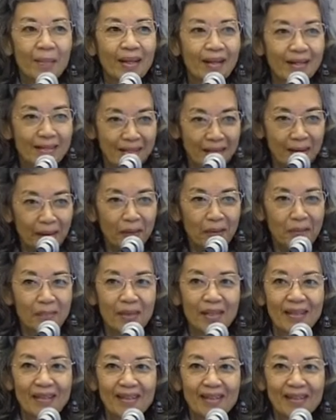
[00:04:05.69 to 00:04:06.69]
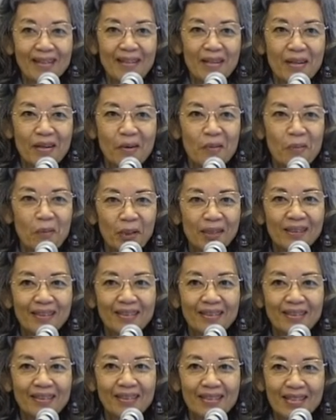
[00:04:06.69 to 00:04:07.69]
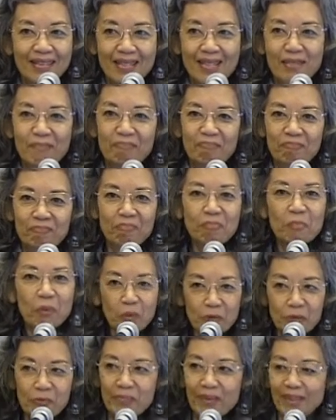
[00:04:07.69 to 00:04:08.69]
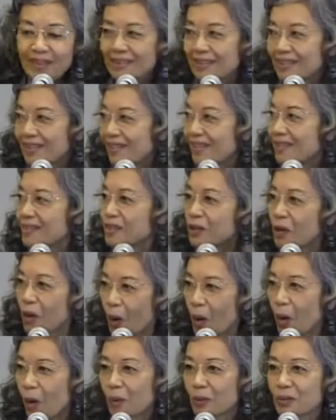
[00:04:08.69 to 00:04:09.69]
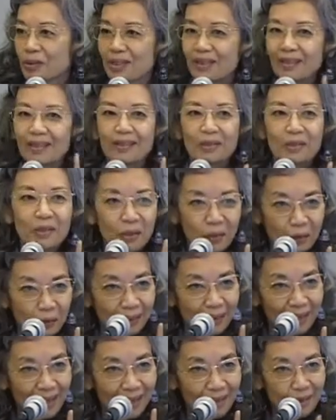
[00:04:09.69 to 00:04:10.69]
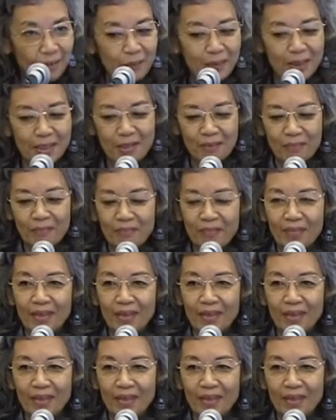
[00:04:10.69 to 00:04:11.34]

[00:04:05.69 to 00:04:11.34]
and tell me what this movement is called in your own language.